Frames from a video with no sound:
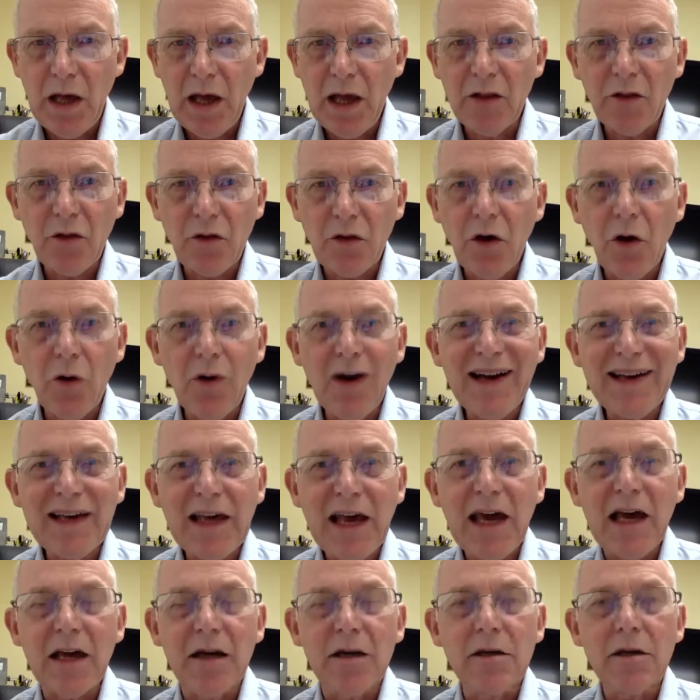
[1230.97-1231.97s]
And so
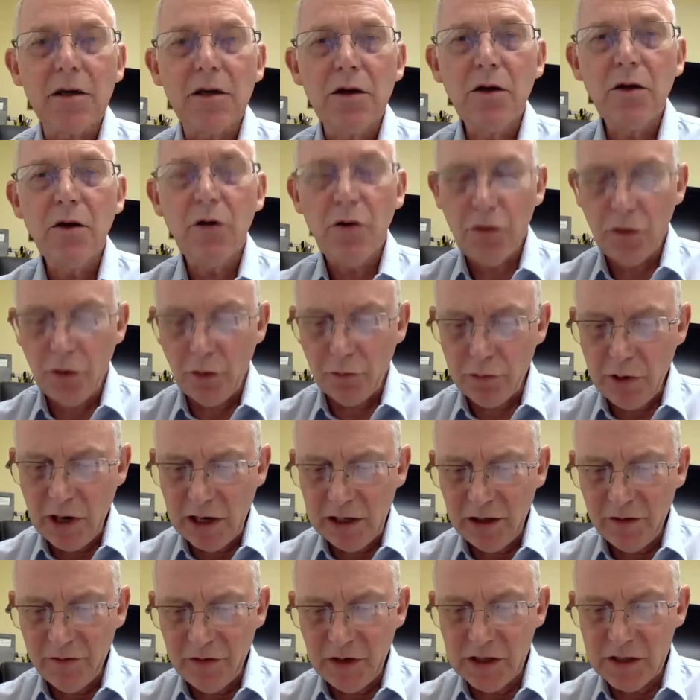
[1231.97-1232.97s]
again, the
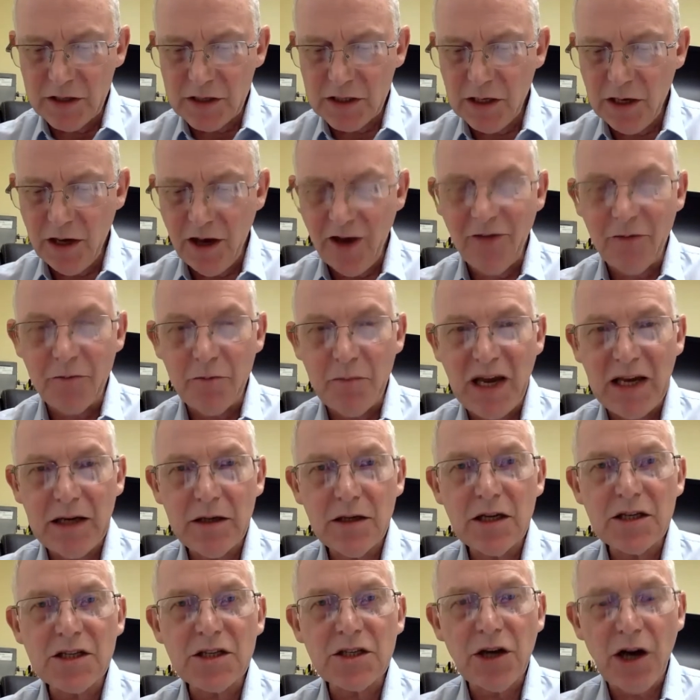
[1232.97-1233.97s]
relevance of
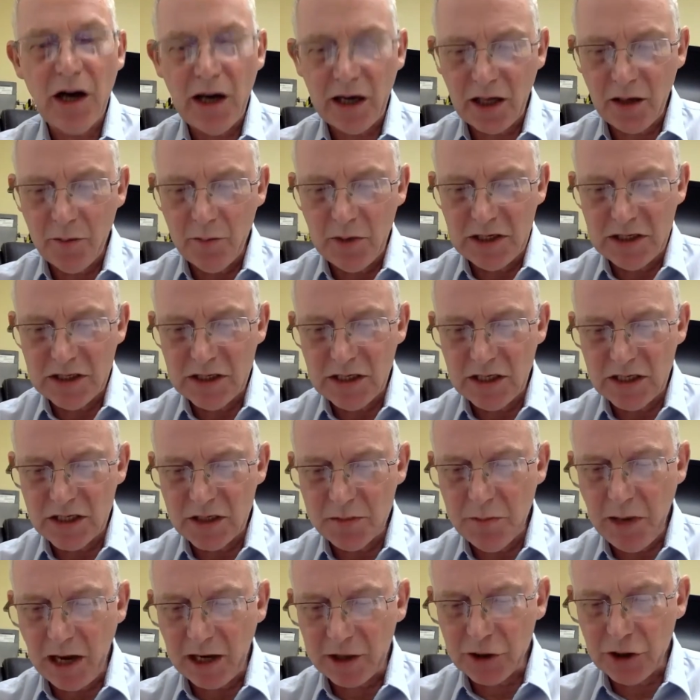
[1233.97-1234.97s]
maintenance documents,
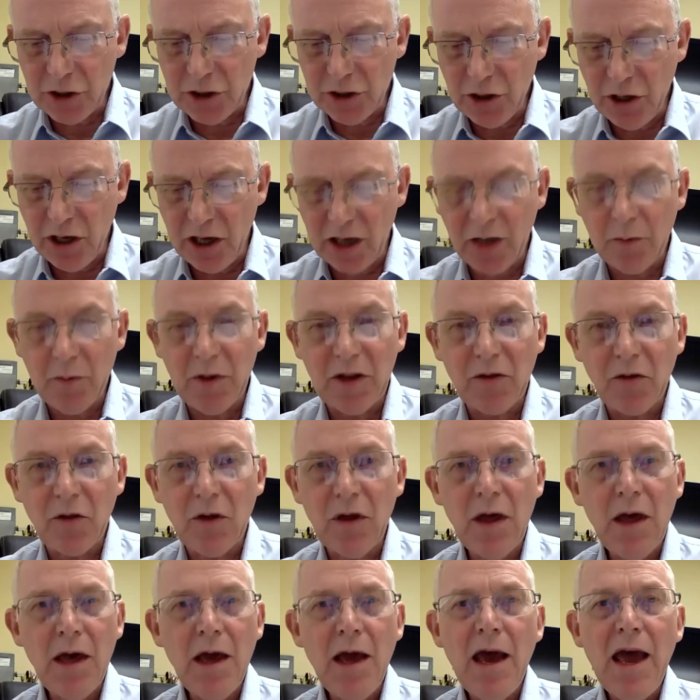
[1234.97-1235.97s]
inspection documents,
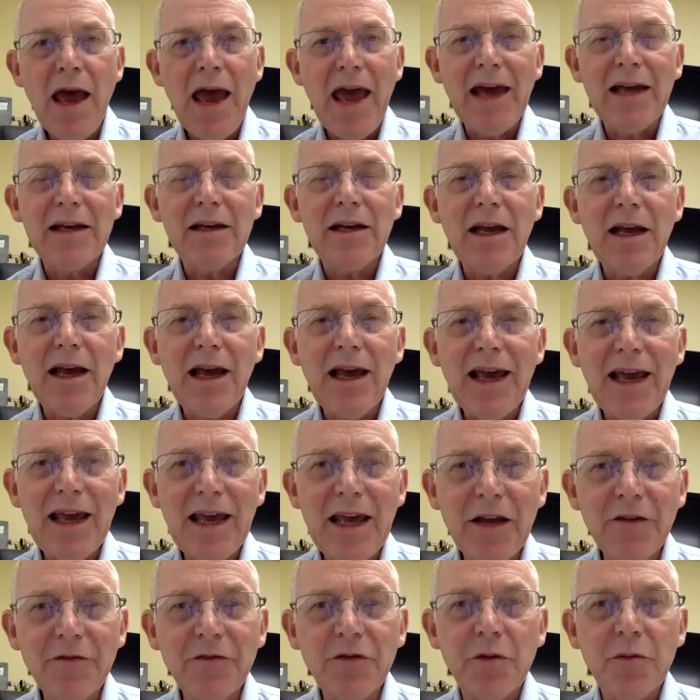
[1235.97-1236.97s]
and
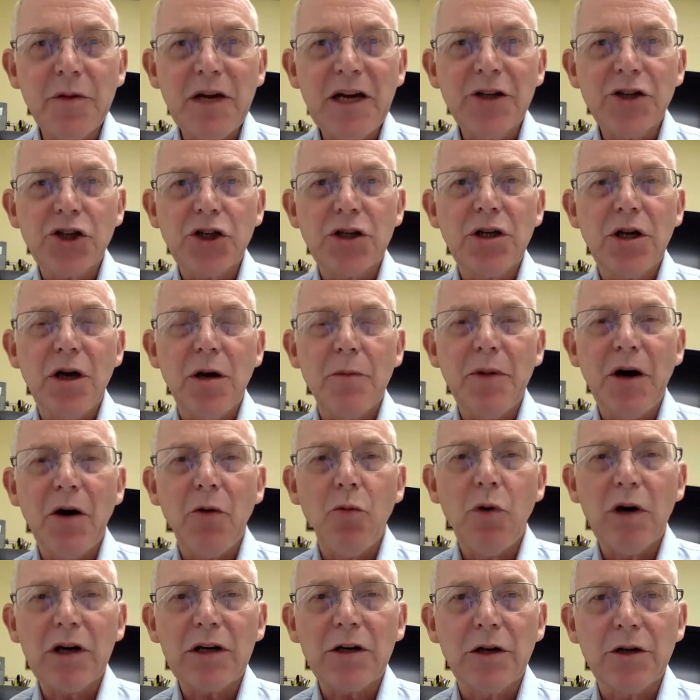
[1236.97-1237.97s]
information
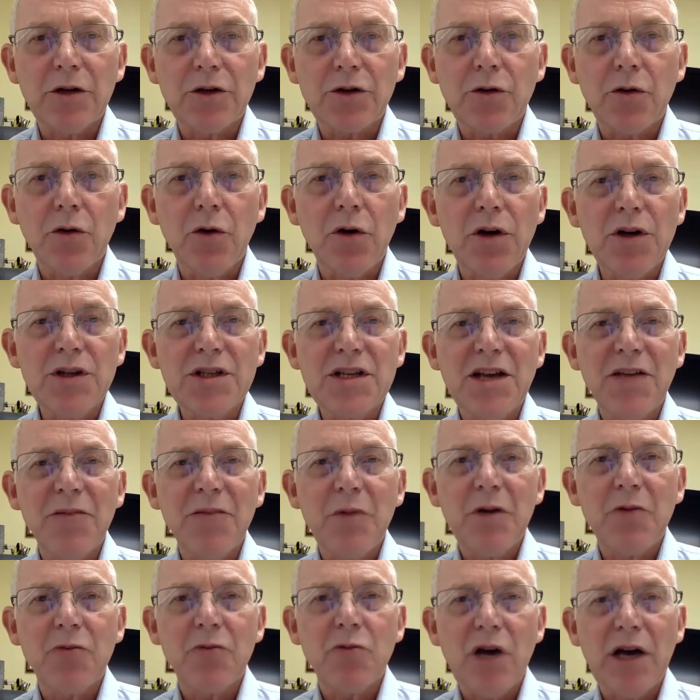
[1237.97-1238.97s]
about what controls have
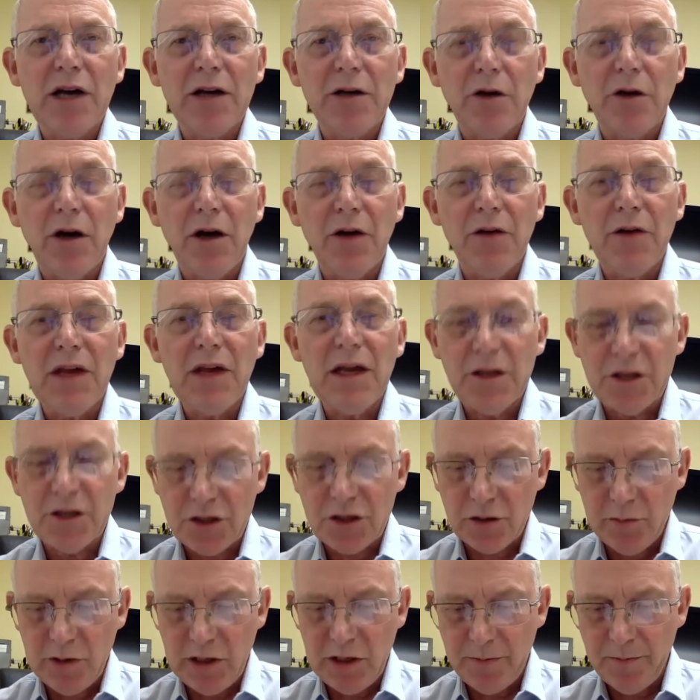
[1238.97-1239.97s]
been run on the
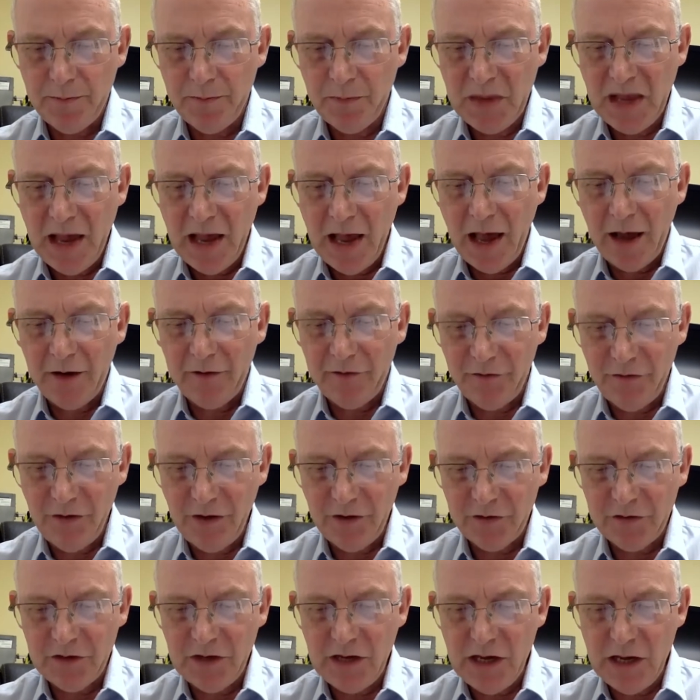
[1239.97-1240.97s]
instrument at
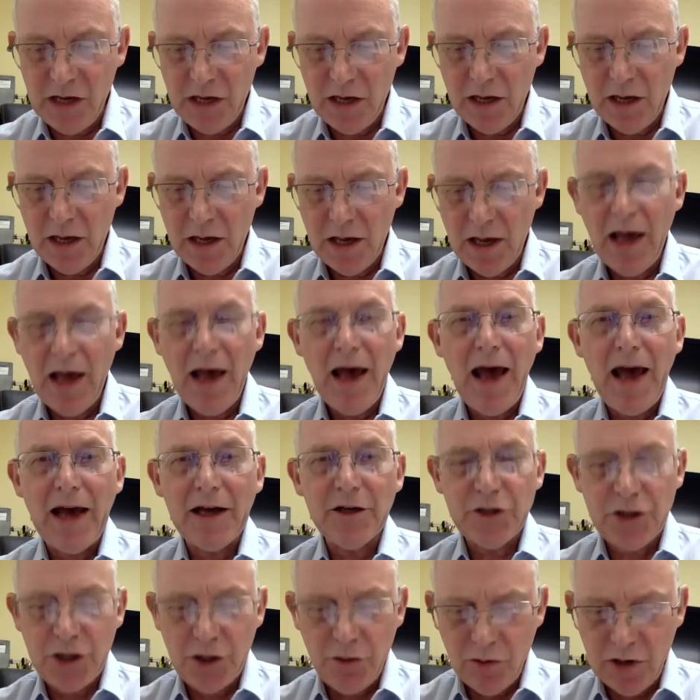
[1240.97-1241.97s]
50,
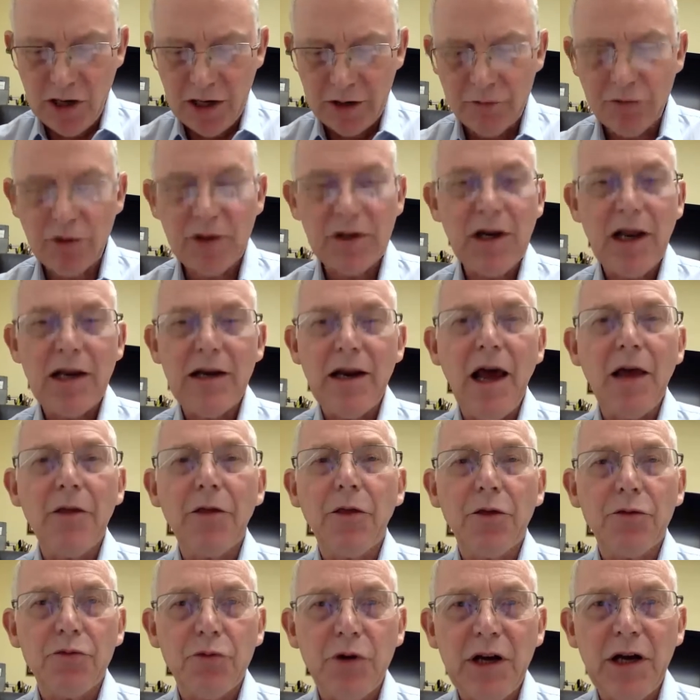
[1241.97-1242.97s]
at 200, and at
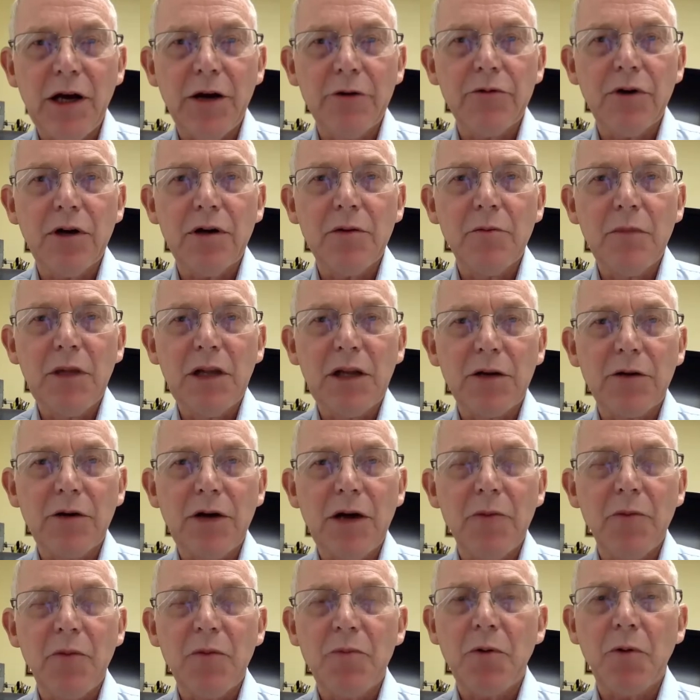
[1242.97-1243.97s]
300
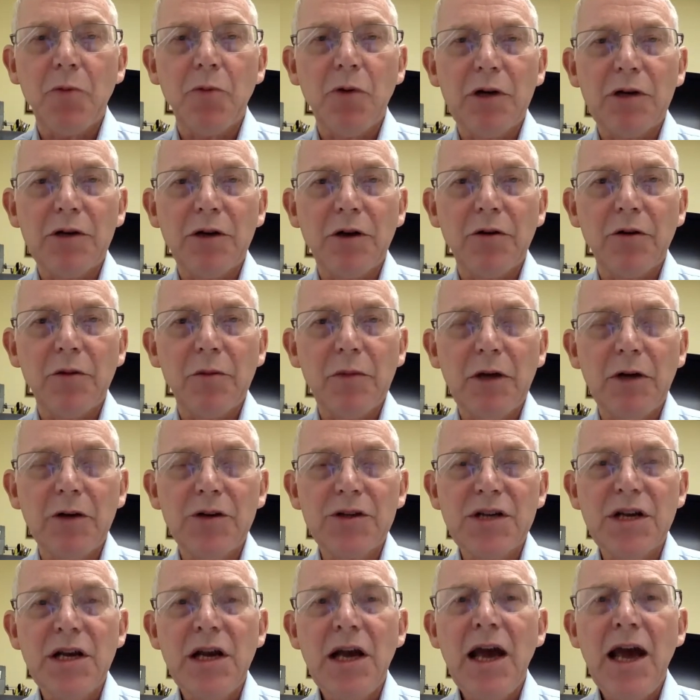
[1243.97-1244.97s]
milligrams per 100
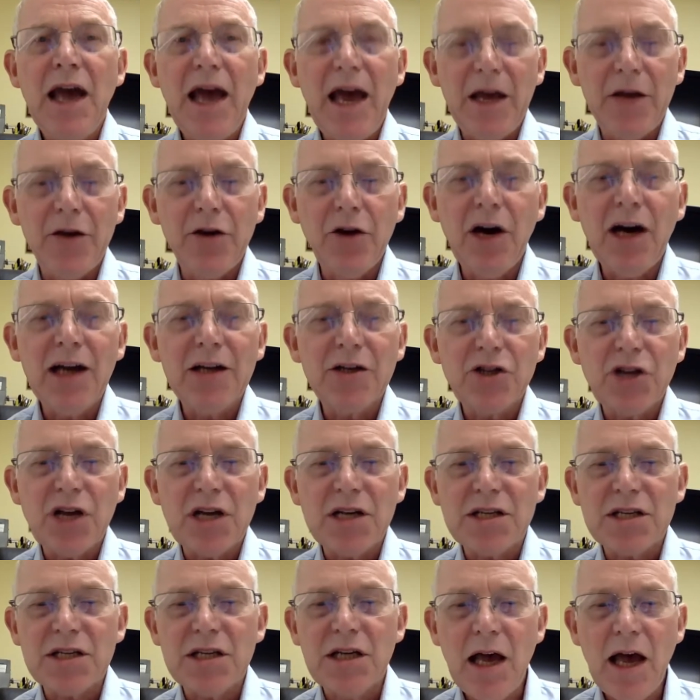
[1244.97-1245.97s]
mils, and not
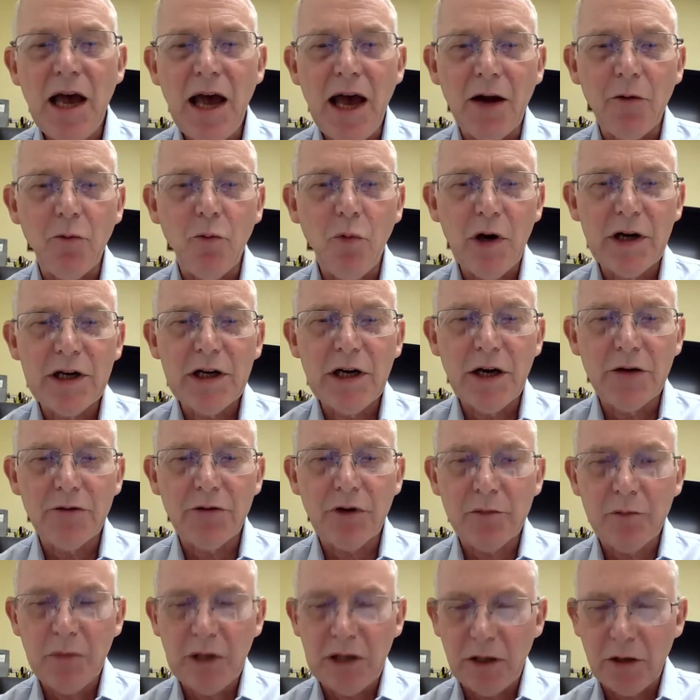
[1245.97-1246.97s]
just at
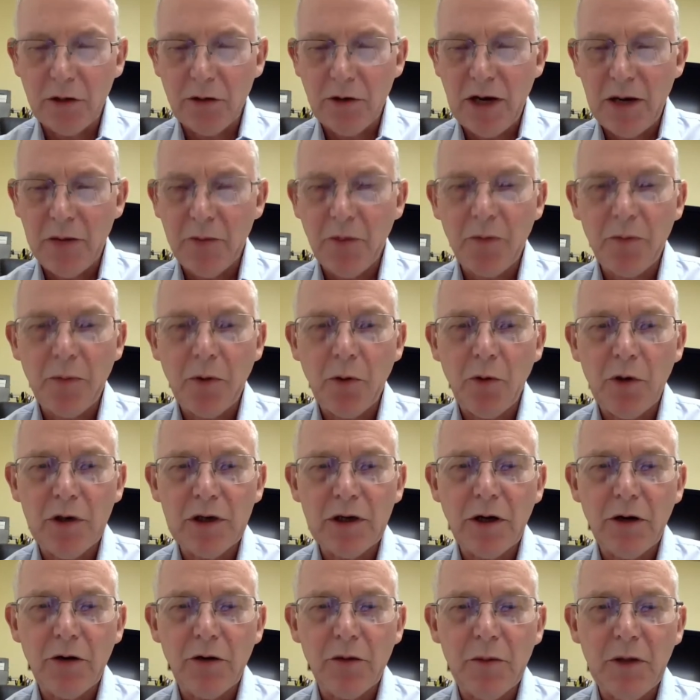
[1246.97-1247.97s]
100 milligrams per
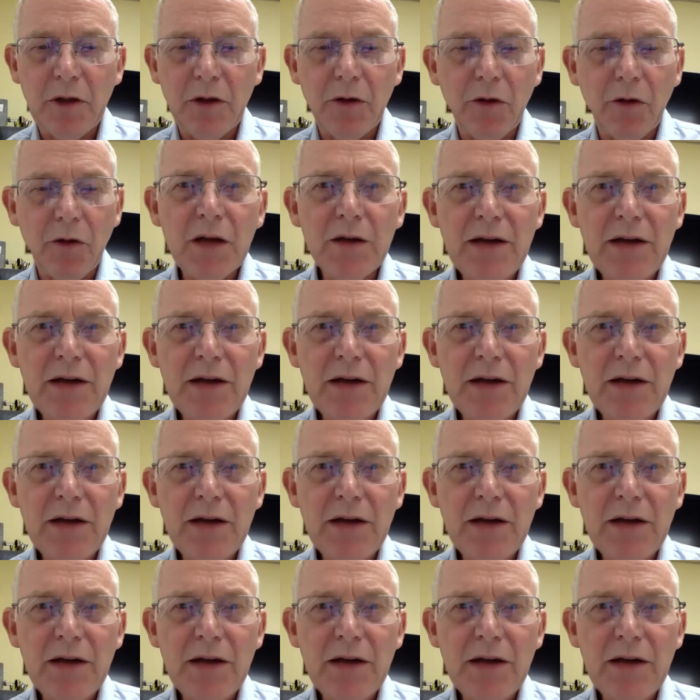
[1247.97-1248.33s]
100 mils.